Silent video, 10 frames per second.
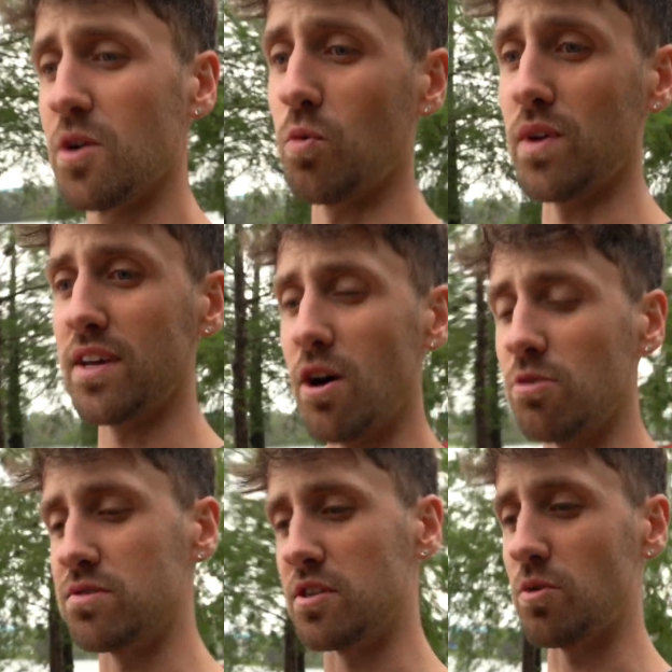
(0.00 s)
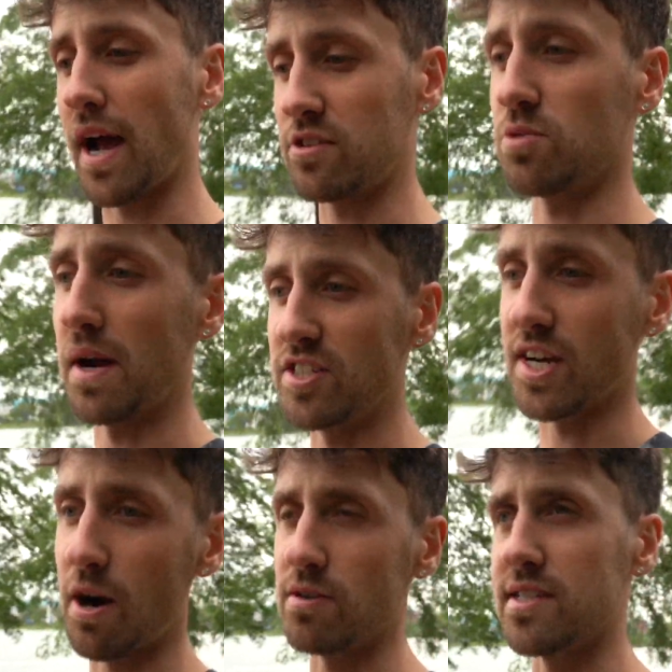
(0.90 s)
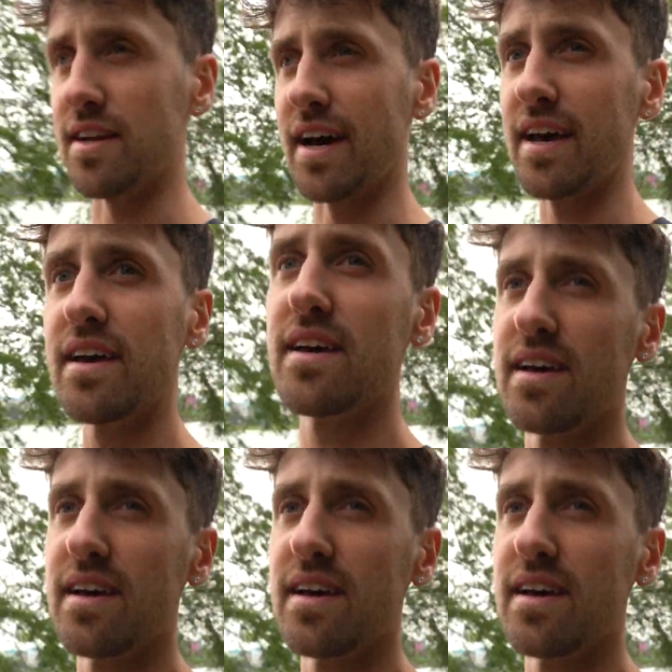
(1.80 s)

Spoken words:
we go to Extra Magic Hours tonight.